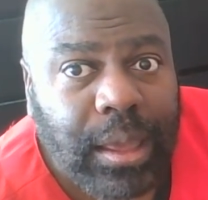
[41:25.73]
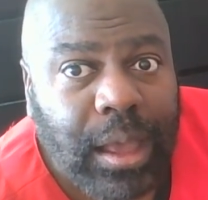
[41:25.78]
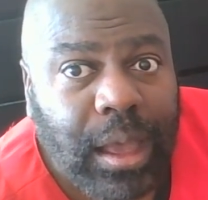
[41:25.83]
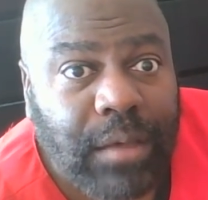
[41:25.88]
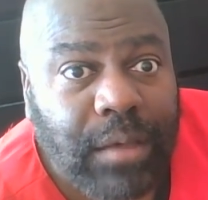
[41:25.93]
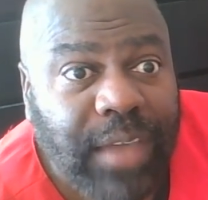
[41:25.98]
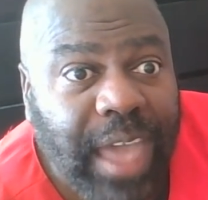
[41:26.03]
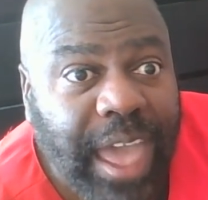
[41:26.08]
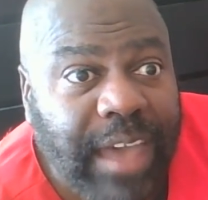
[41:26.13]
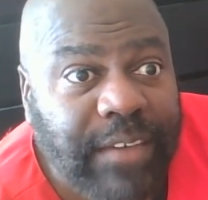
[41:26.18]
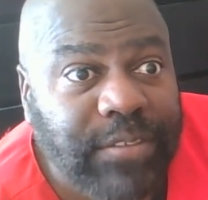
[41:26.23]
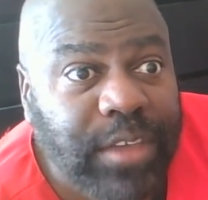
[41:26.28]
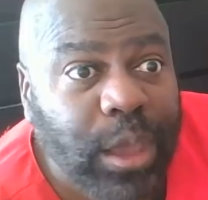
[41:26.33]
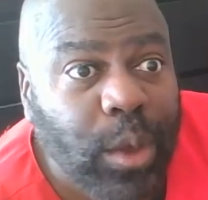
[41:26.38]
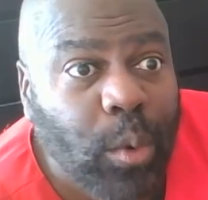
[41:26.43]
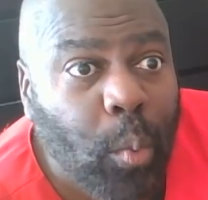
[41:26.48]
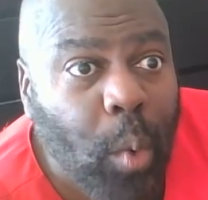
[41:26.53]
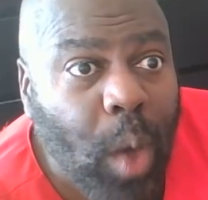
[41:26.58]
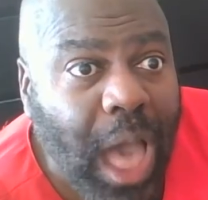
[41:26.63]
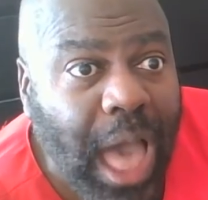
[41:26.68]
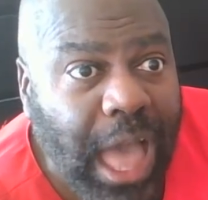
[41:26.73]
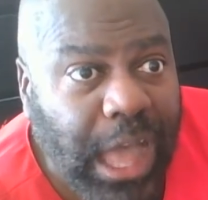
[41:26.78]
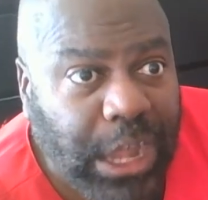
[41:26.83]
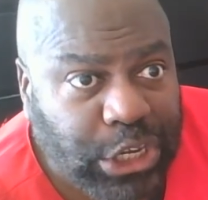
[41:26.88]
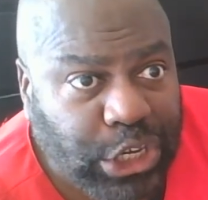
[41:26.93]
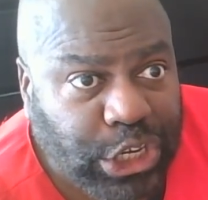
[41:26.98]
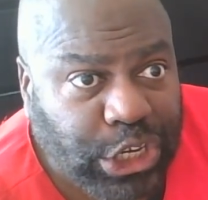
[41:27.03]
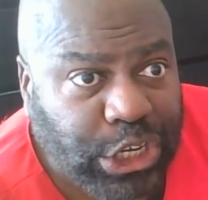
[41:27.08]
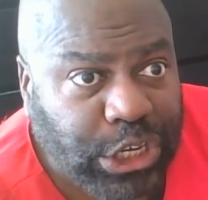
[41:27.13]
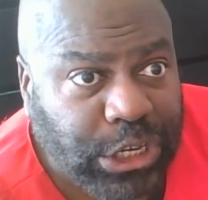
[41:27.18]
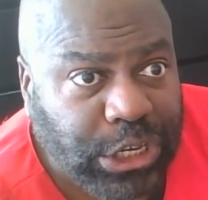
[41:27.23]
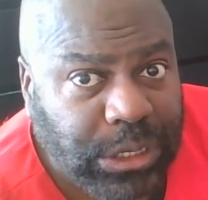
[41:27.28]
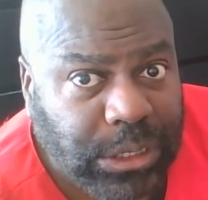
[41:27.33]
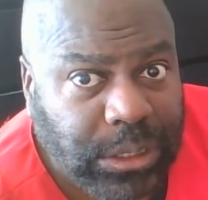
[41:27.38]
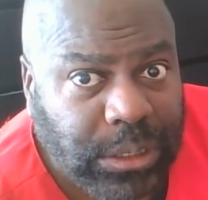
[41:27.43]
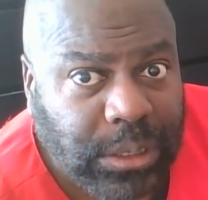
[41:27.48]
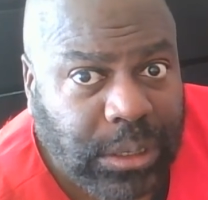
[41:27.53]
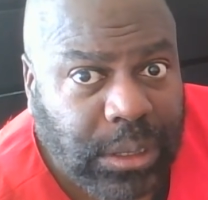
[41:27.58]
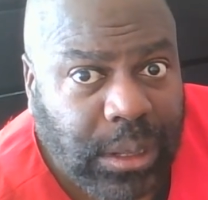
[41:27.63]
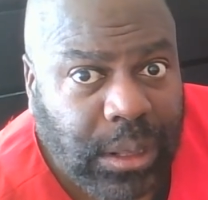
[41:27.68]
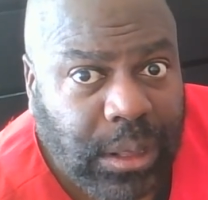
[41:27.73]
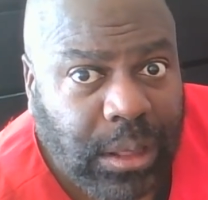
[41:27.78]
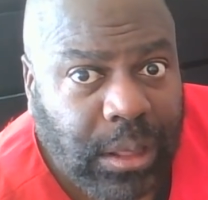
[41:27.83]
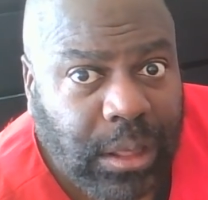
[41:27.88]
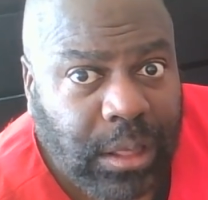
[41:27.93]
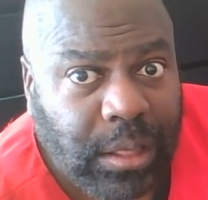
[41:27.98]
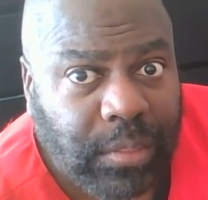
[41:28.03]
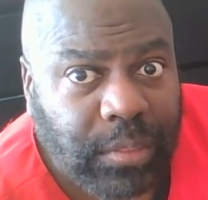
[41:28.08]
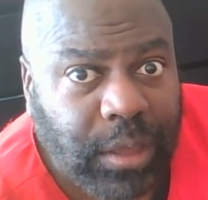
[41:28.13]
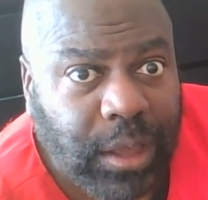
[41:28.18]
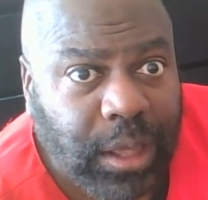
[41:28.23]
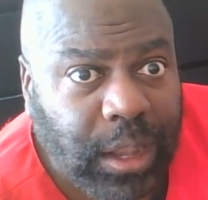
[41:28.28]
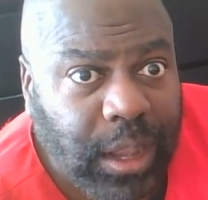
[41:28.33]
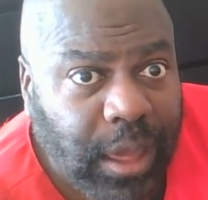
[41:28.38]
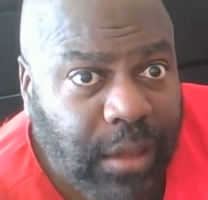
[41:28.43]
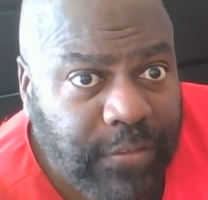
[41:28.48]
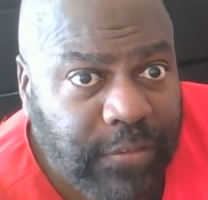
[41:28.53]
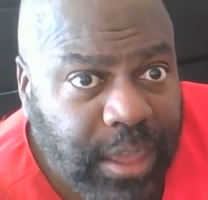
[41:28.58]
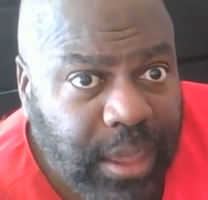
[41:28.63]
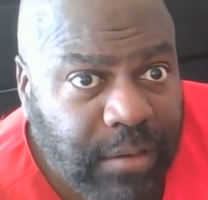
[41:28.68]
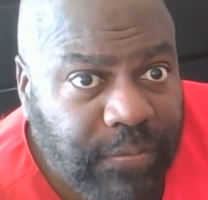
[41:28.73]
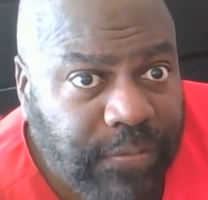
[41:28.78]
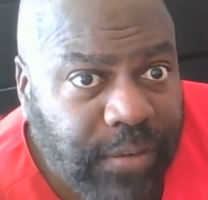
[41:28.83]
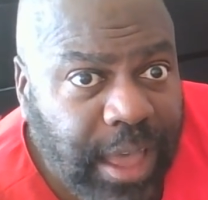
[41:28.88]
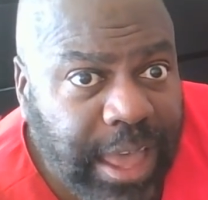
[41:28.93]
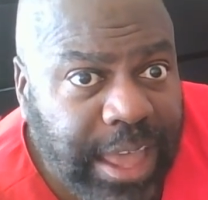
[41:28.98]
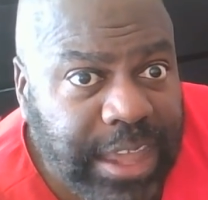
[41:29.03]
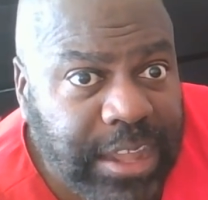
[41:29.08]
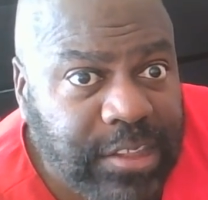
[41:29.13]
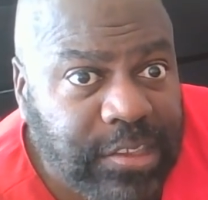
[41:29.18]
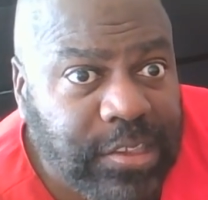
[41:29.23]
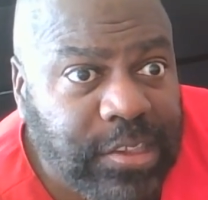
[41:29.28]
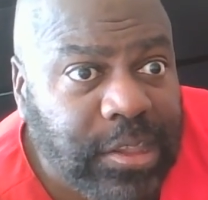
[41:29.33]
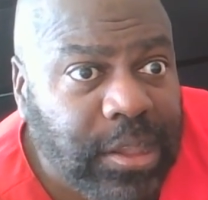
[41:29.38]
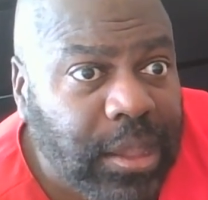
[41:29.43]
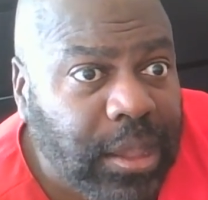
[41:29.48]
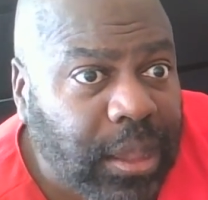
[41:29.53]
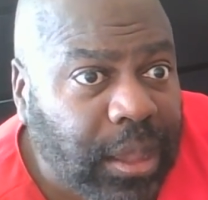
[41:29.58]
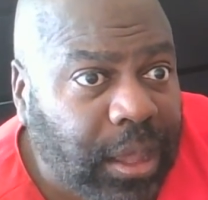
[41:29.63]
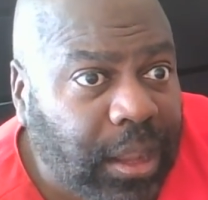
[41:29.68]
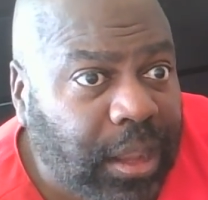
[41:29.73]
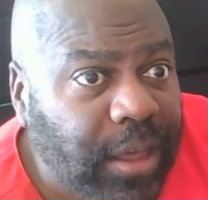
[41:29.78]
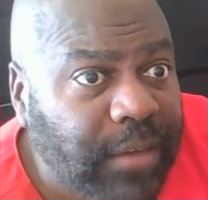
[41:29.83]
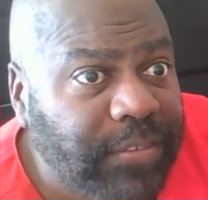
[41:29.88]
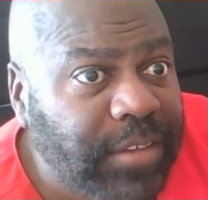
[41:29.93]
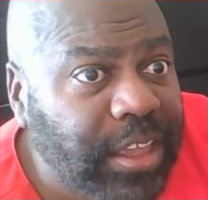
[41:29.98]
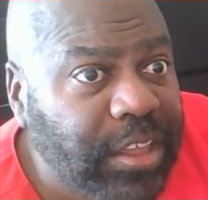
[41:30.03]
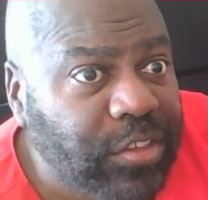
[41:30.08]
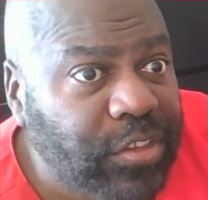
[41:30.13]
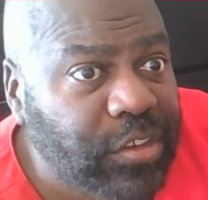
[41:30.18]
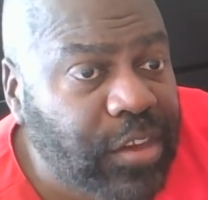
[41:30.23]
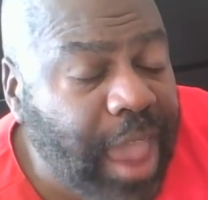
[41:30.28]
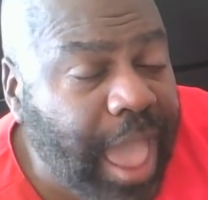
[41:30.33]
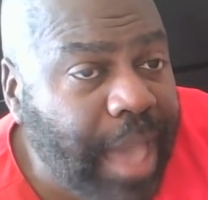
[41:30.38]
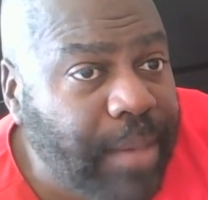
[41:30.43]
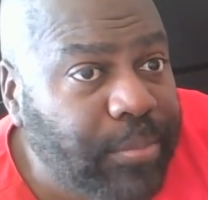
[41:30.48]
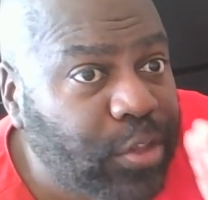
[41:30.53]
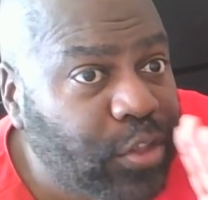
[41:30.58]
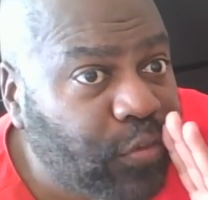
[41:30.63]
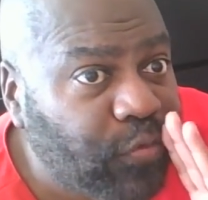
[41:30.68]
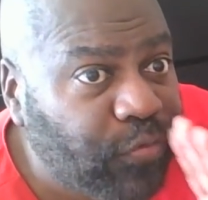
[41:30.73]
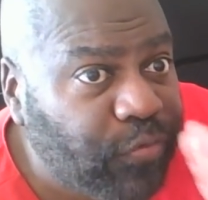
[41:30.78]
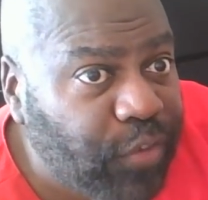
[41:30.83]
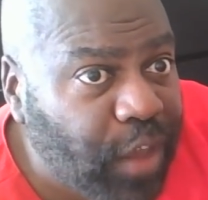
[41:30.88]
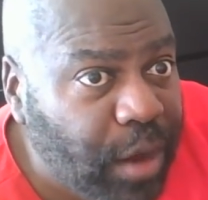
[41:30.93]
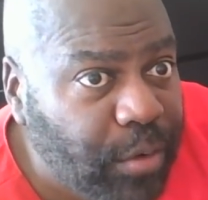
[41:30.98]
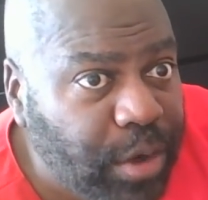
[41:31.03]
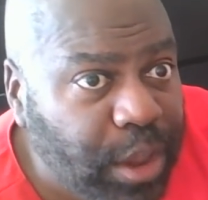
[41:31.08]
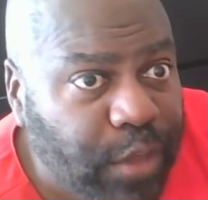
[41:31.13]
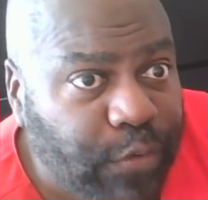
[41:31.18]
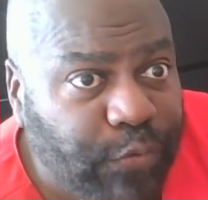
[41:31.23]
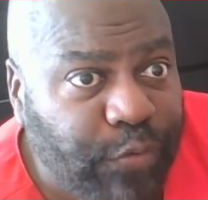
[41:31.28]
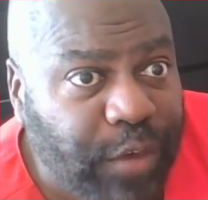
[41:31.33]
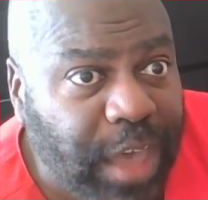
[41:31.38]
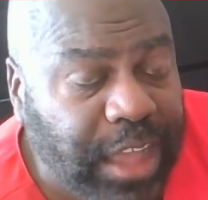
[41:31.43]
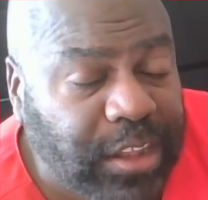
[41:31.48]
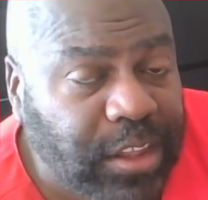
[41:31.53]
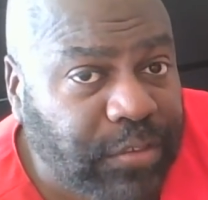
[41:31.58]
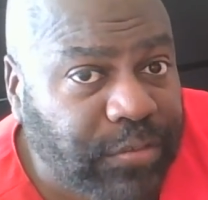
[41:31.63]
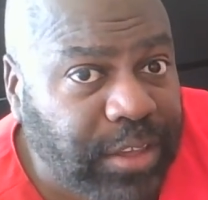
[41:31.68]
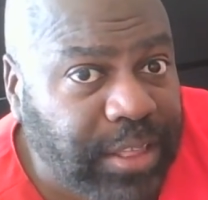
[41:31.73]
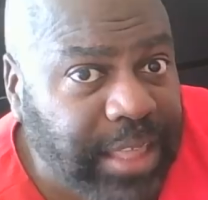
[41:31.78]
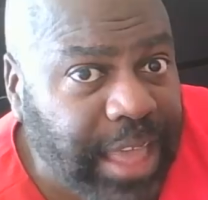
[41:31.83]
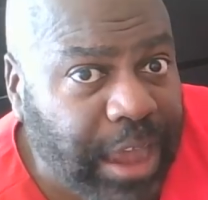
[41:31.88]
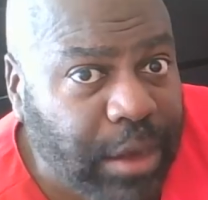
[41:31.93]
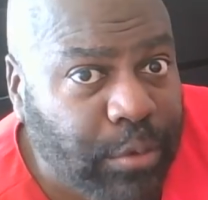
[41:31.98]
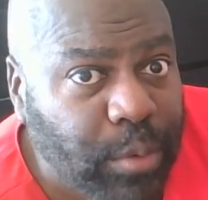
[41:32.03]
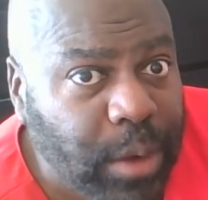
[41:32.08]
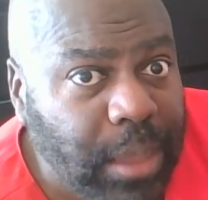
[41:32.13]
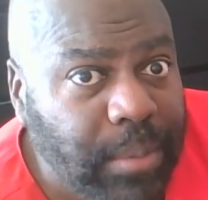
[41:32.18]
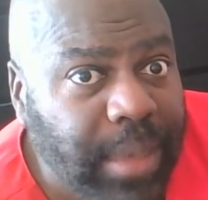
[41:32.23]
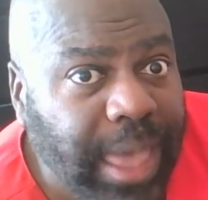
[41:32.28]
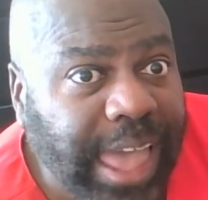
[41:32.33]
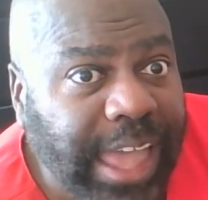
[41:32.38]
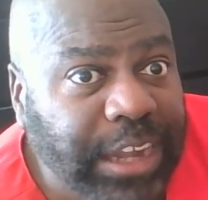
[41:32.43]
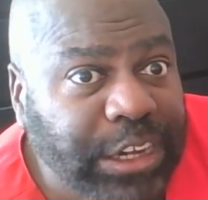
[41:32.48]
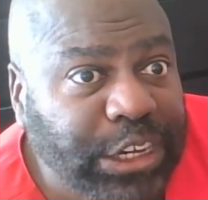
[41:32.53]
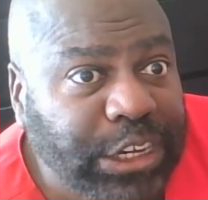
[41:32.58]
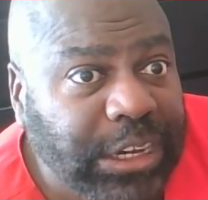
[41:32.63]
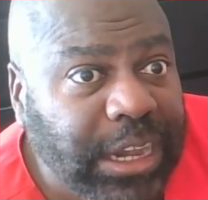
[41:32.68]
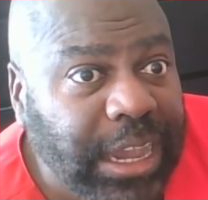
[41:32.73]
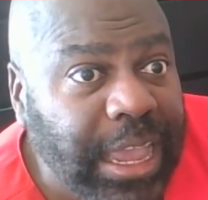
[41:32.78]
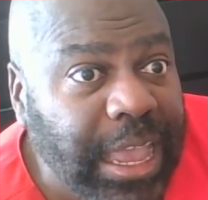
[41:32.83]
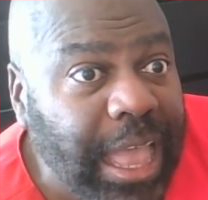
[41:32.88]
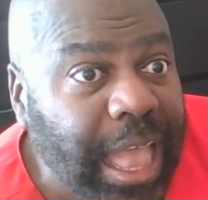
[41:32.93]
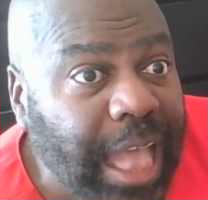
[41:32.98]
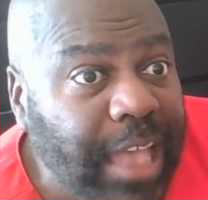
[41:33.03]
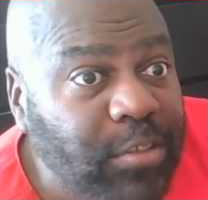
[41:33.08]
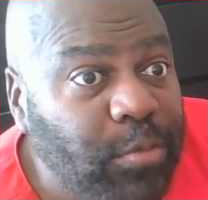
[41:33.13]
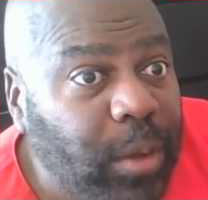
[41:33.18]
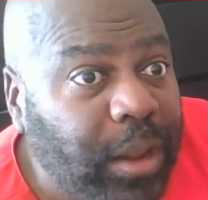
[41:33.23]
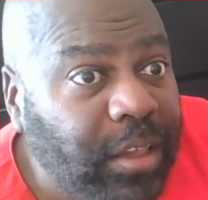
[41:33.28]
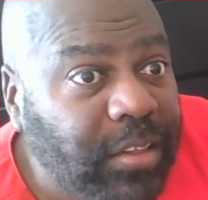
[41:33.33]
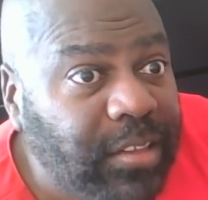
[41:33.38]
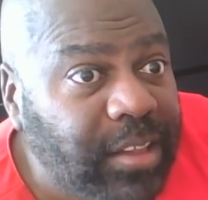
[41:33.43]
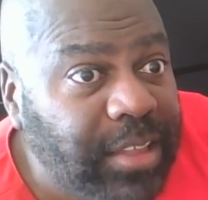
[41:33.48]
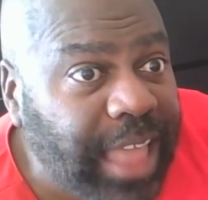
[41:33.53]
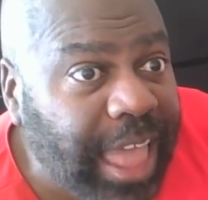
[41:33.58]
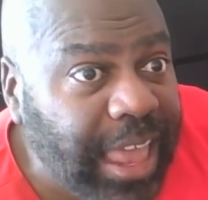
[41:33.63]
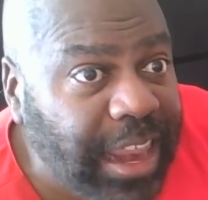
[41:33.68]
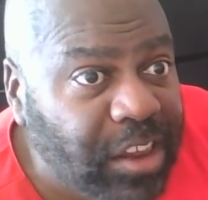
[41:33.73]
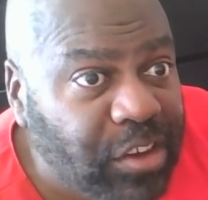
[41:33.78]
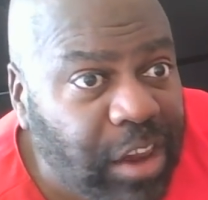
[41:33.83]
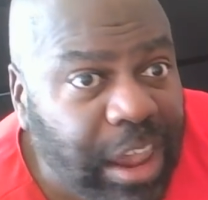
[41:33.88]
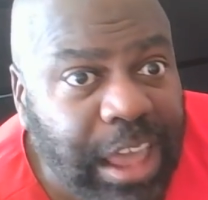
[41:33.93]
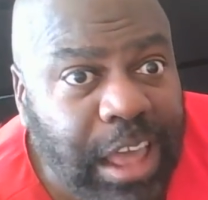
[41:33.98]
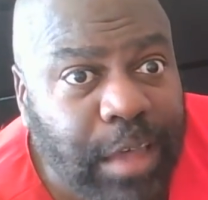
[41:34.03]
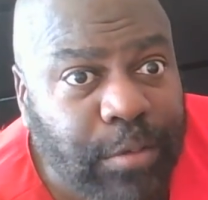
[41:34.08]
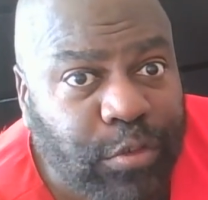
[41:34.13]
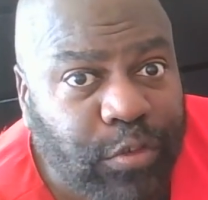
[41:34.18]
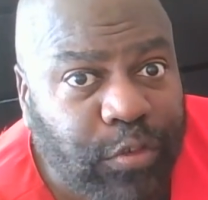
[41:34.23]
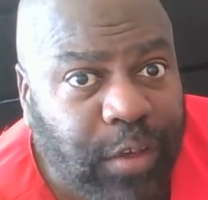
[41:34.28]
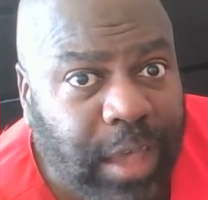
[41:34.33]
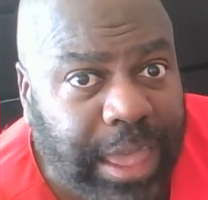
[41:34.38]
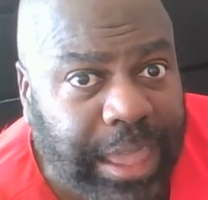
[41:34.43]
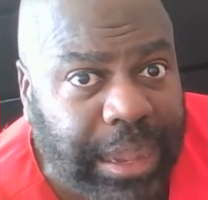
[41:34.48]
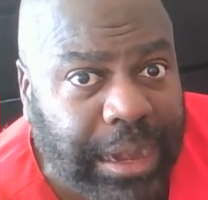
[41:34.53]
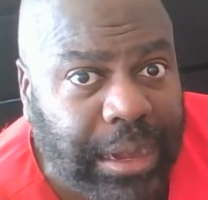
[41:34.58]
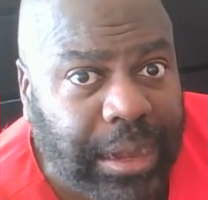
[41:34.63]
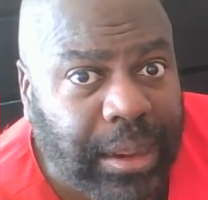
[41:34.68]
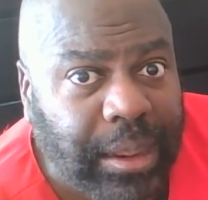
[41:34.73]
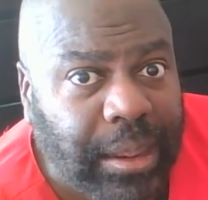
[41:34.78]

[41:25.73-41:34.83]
of having watched the Golovkin fights. Golovkin's jab is very effective in that rematch, as well as the Danny Jacobs fight,